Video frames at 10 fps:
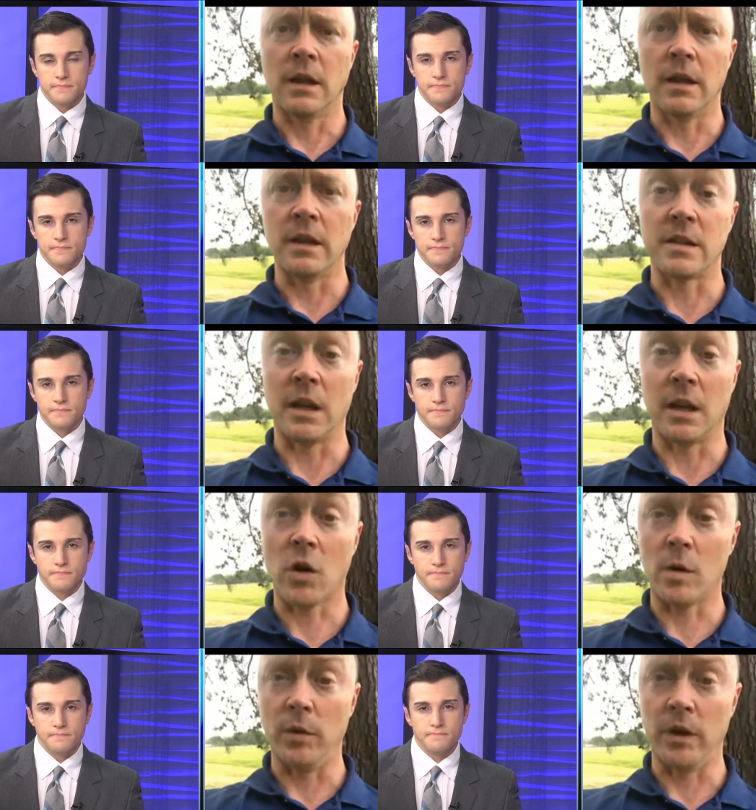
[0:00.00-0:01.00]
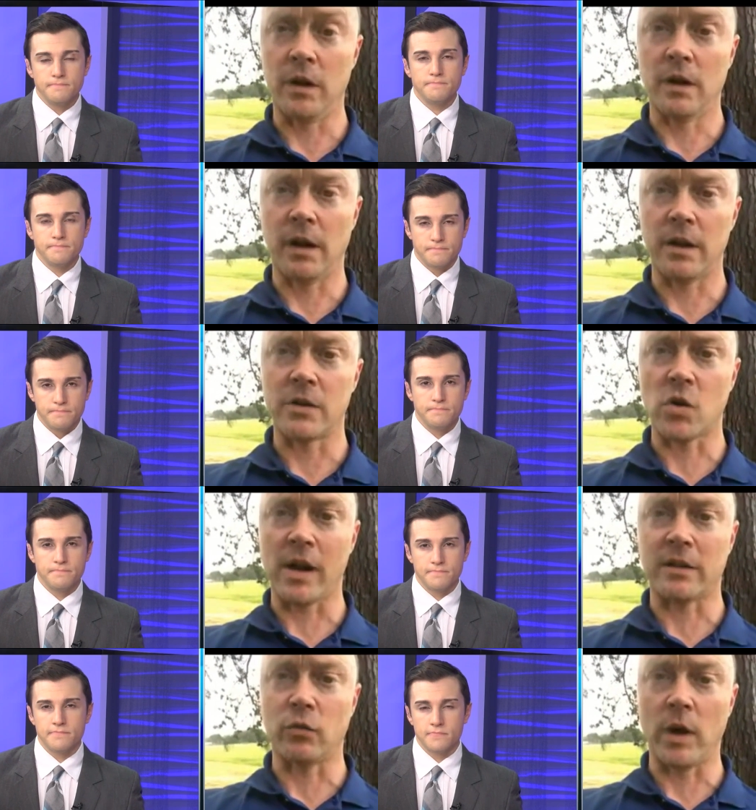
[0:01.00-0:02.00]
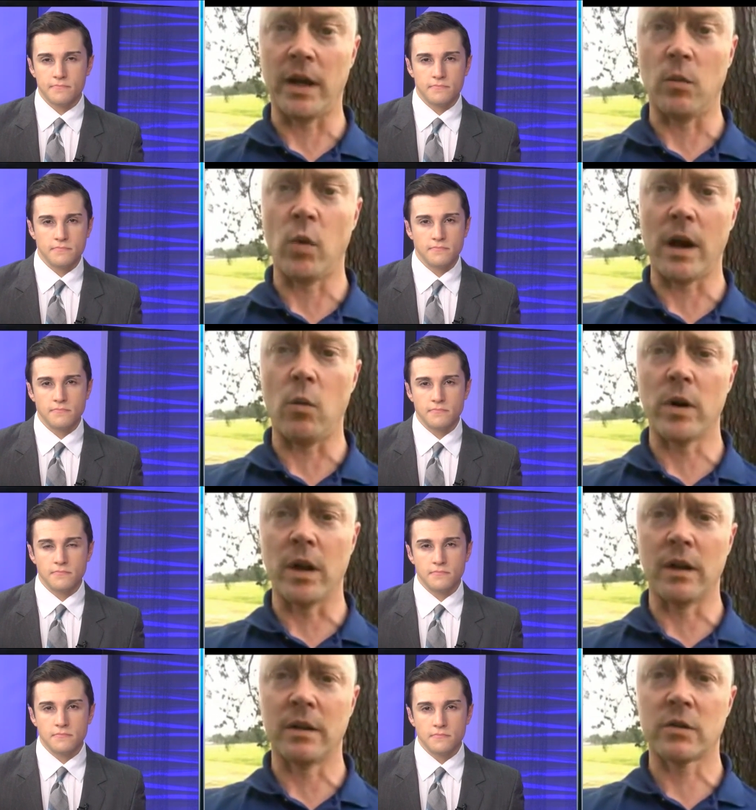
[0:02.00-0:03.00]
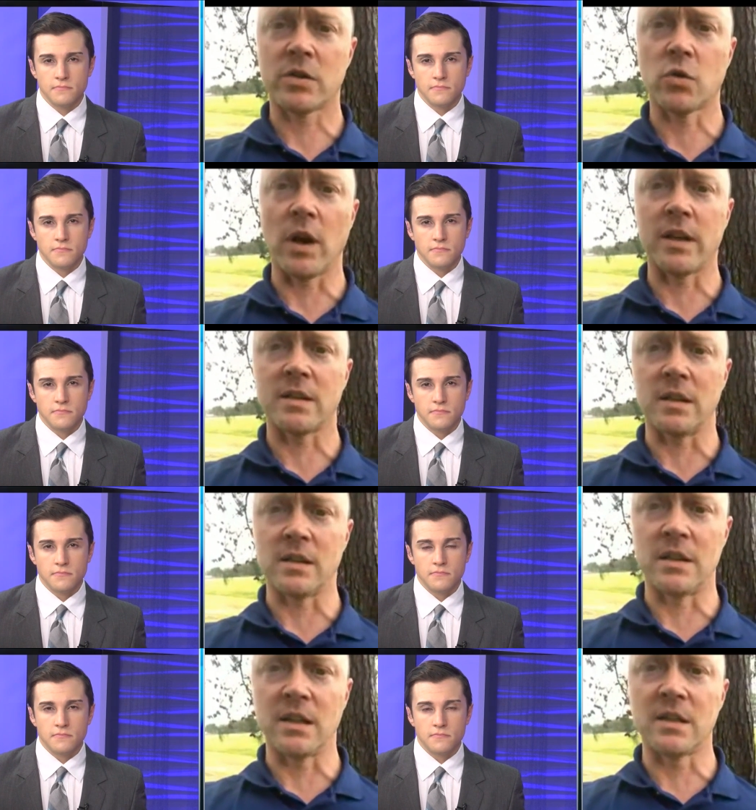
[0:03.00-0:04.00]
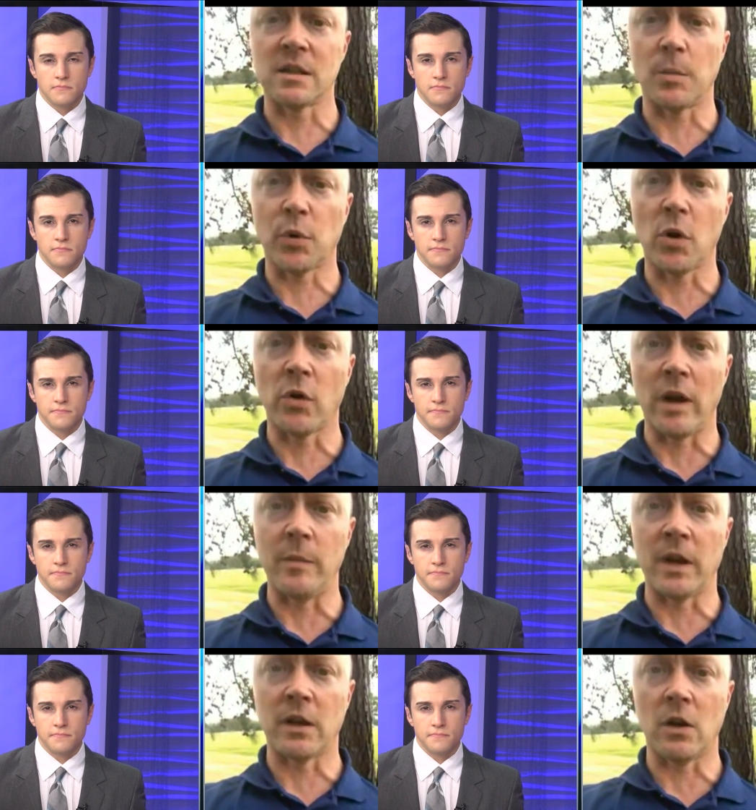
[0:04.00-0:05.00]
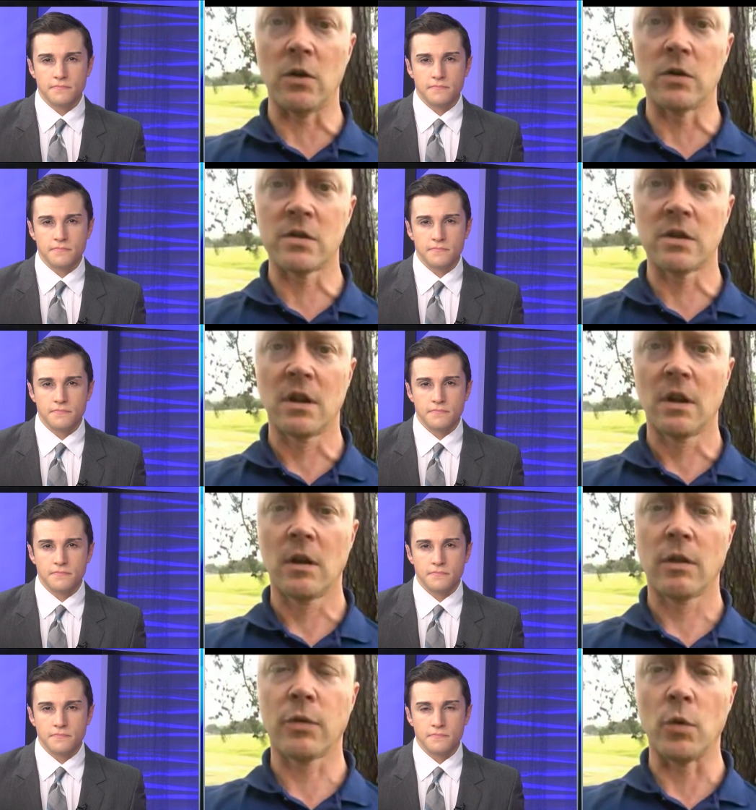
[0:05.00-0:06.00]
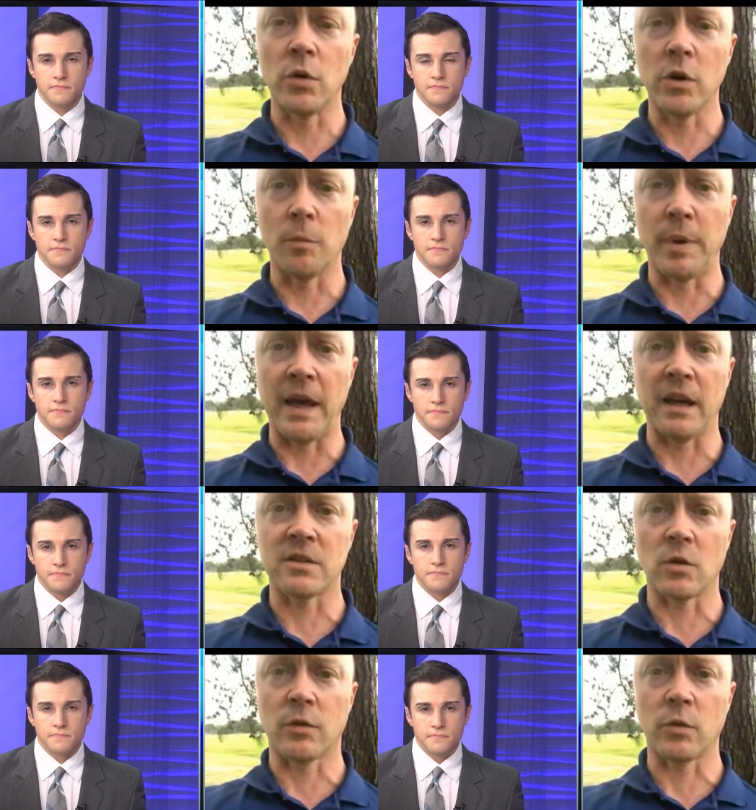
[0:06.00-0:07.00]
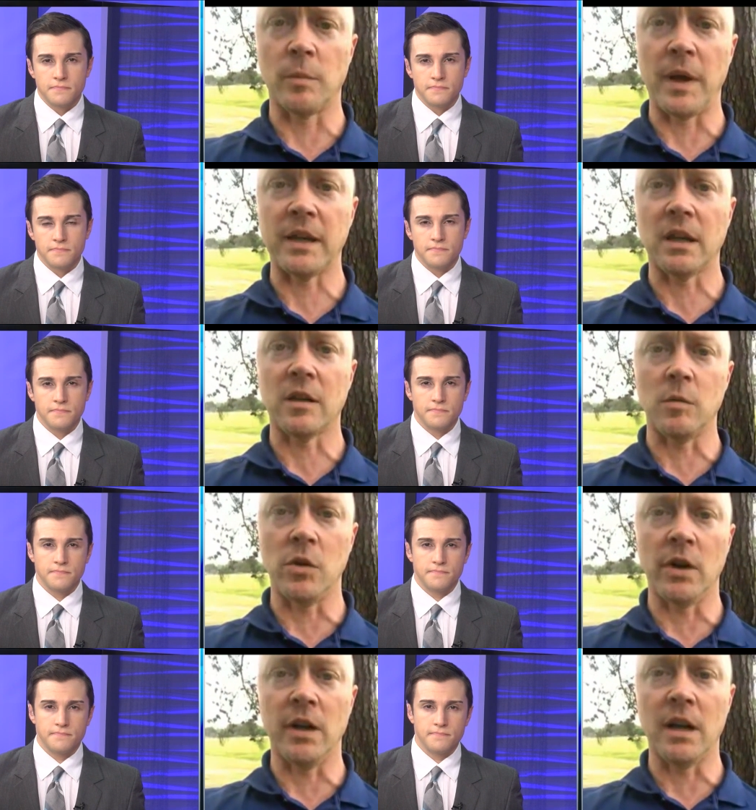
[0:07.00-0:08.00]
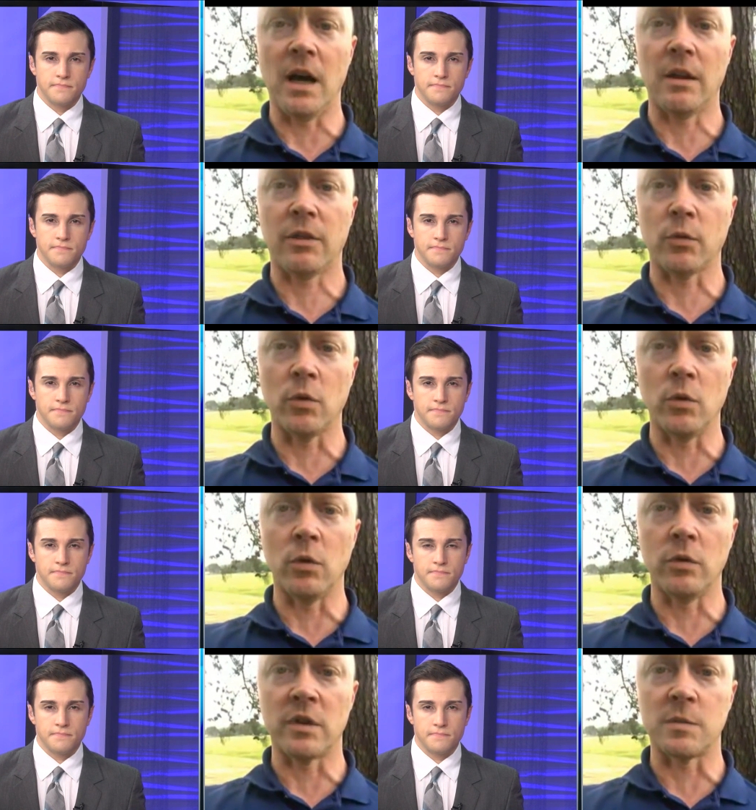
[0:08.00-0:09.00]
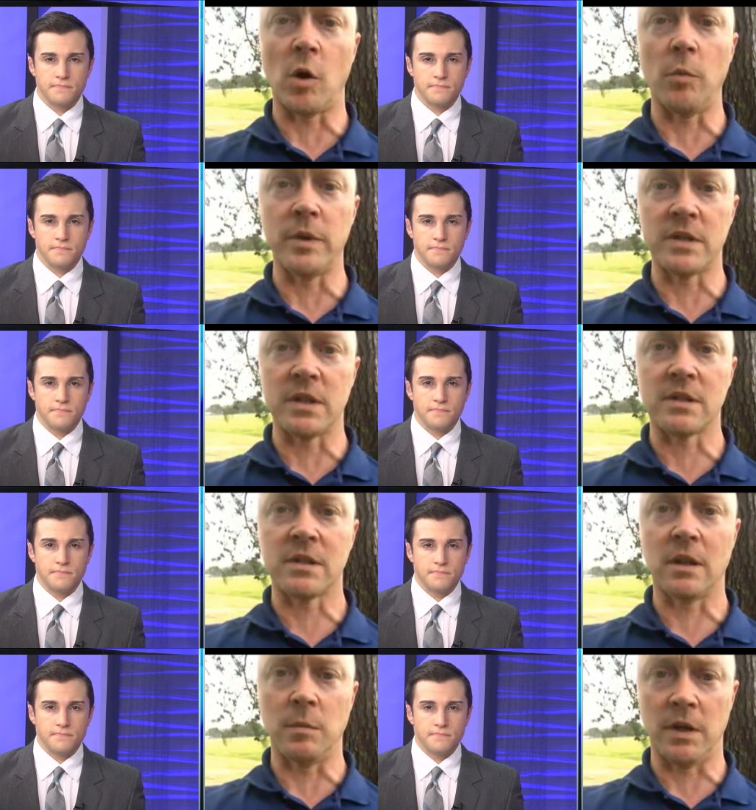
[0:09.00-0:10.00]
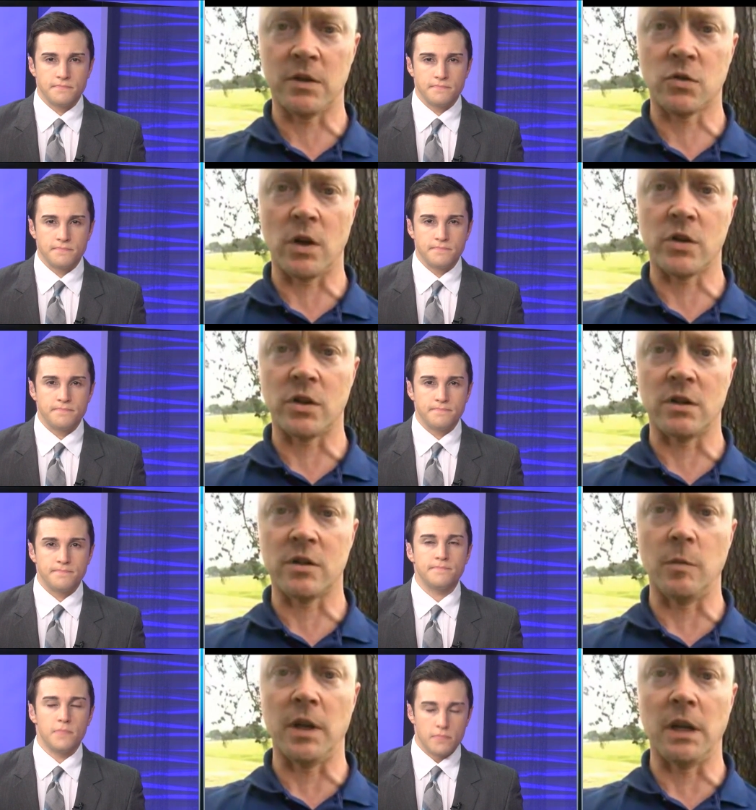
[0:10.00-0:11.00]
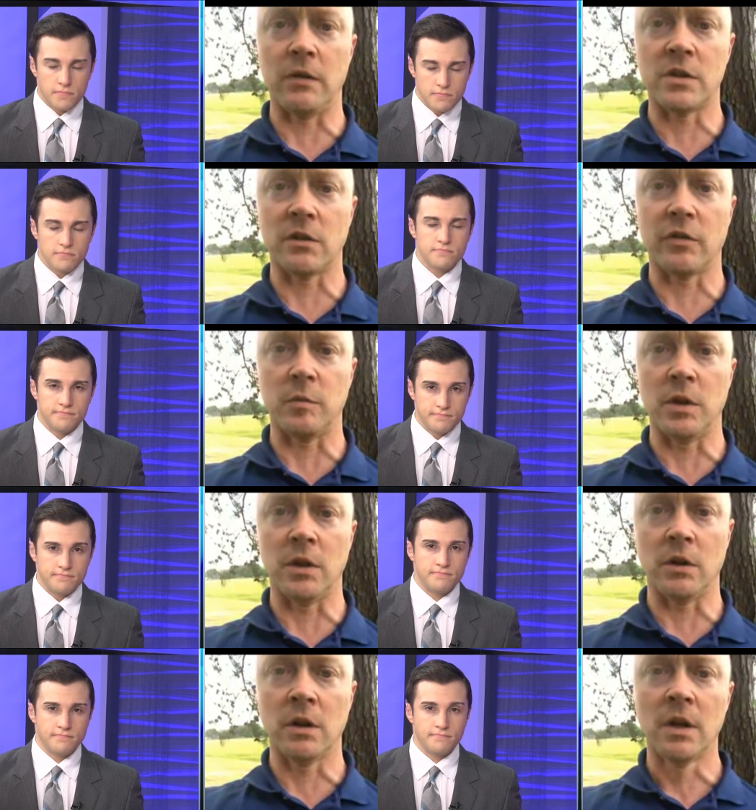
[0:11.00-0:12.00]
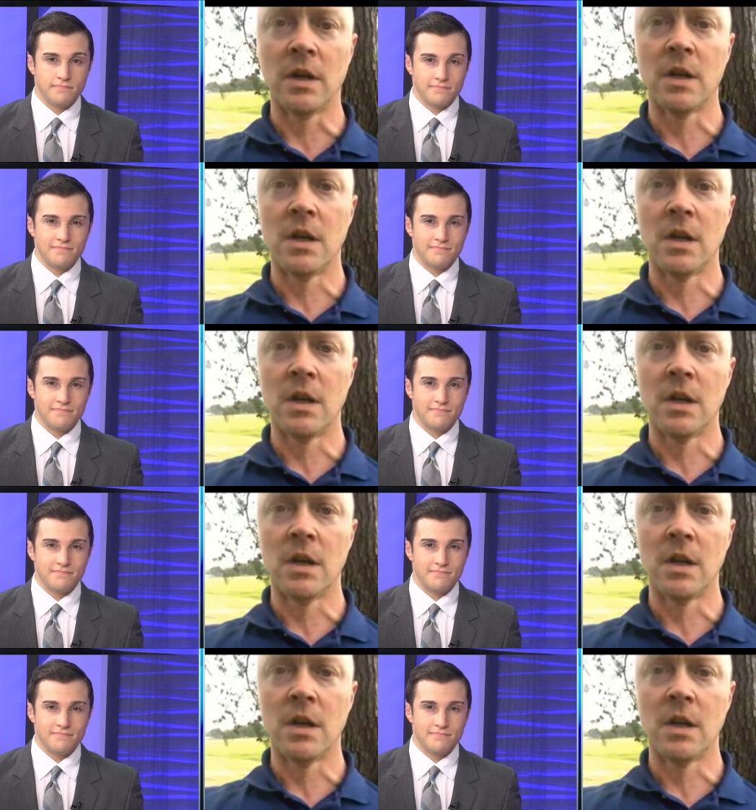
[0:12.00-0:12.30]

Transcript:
Speaker 1: it's an incredibly uh, attractive rate. And what I want to stress is this is a program that goes through your banks or through the banking community, not through the Small Business Administration. So many of us are familiar